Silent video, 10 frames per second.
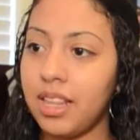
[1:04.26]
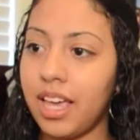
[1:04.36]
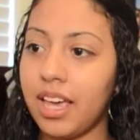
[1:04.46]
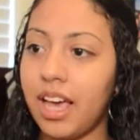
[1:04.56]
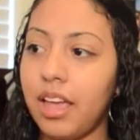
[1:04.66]

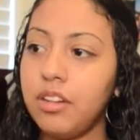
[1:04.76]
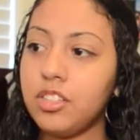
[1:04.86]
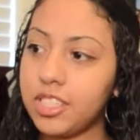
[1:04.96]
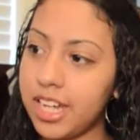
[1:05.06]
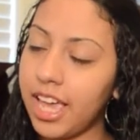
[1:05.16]
Like, I
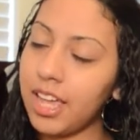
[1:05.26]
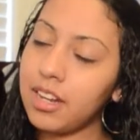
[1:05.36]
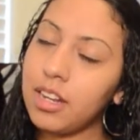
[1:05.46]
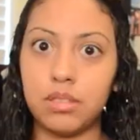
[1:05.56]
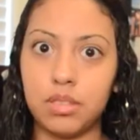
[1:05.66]

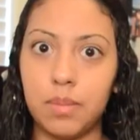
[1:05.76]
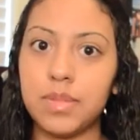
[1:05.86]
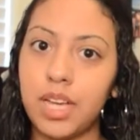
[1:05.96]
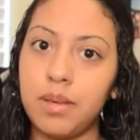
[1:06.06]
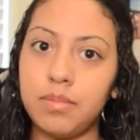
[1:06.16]
understand
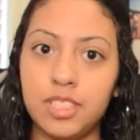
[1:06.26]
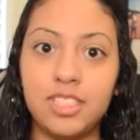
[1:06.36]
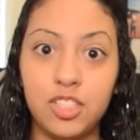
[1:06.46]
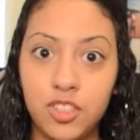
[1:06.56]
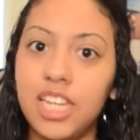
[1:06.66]
sometimes
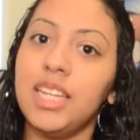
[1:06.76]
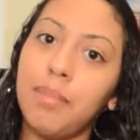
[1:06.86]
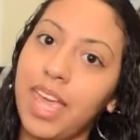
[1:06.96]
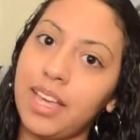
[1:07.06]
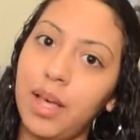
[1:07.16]
you need
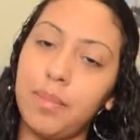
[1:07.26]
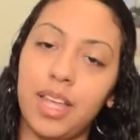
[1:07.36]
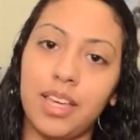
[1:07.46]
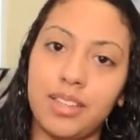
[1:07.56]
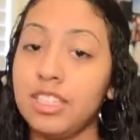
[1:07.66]
makeup,
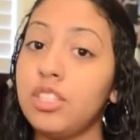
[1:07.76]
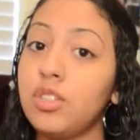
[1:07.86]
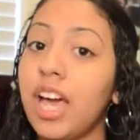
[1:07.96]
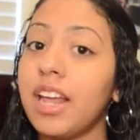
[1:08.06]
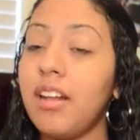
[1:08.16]
like, to
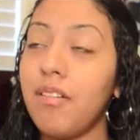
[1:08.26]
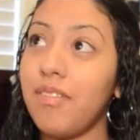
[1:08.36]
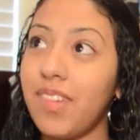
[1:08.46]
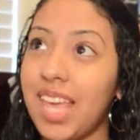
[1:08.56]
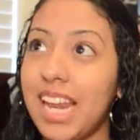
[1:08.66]
kind
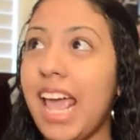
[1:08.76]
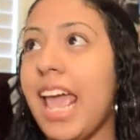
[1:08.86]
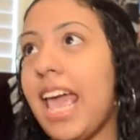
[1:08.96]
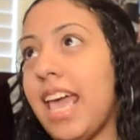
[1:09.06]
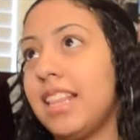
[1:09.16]
of
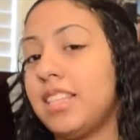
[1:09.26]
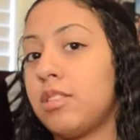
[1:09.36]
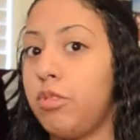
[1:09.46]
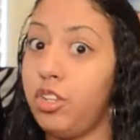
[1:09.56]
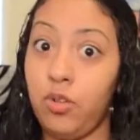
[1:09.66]
enhance
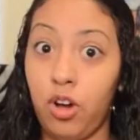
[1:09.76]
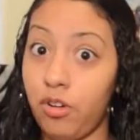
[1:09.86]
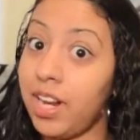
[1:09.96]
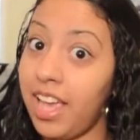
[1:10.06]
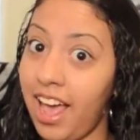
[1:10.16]
what you
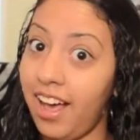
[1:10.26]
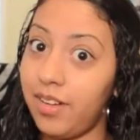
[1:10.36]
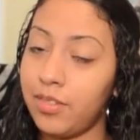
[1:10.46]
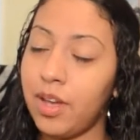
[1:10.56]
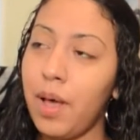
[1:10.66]
already
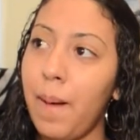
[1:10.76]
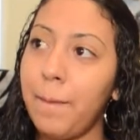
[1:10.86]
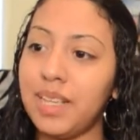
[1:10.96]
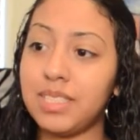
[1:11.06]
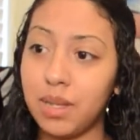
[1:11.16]
have.
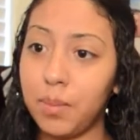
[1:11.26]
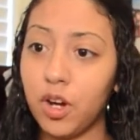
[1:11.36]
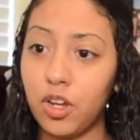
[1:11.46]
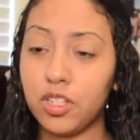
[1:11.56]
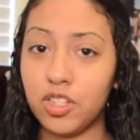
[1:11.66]
But some
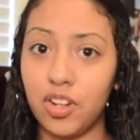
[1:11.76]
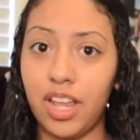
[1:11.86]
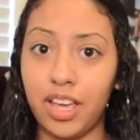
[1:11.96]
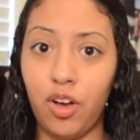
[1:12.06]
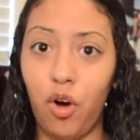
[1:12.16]
girls go,
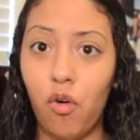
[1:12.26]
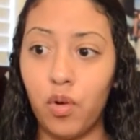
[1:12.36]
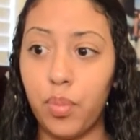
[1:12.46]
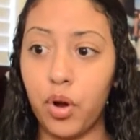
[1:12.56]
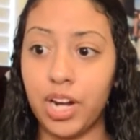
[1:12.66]
like,
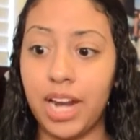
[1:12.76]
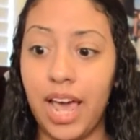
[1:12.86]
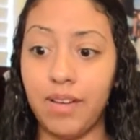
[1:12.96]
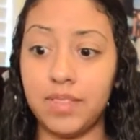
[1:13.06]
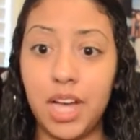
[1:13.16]
overboard and
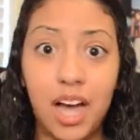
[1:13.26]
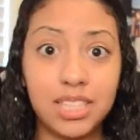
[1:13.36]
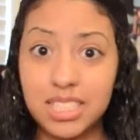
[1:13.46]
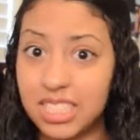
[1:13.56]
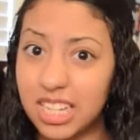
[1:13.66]
have
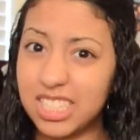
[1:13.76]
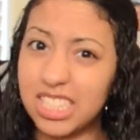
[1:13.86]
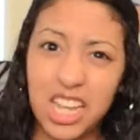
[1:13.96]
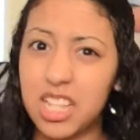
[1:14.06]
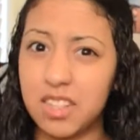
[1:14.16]
tons and tons and
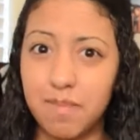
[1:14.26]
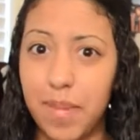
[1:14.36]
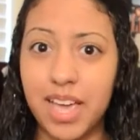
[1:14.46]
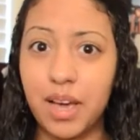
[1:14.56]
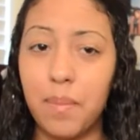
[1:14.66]
tons of
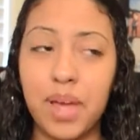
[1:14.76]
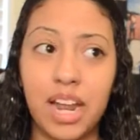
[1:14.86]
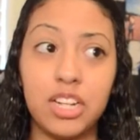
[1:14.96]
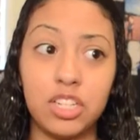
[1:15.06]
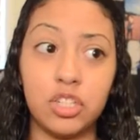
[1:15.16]
makeup, and
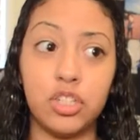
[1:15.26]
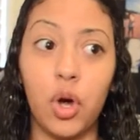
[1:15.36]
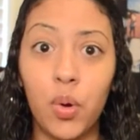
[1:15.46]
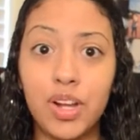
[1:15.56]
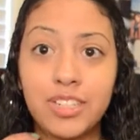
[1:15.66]
I just
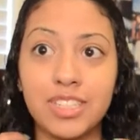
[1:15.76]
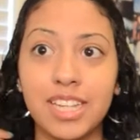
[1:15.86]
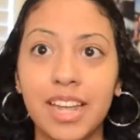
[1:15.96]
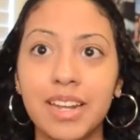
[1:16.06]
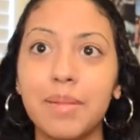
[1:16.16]
don't
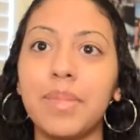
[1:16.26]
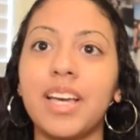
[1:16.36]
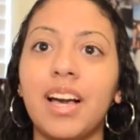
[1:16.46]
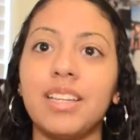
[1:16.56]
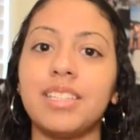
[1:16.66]
understand it
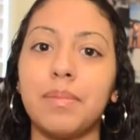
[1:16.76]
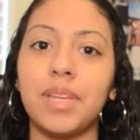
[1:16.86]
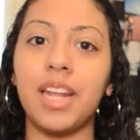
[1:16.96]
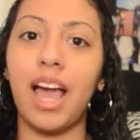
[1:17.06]
because, I mean,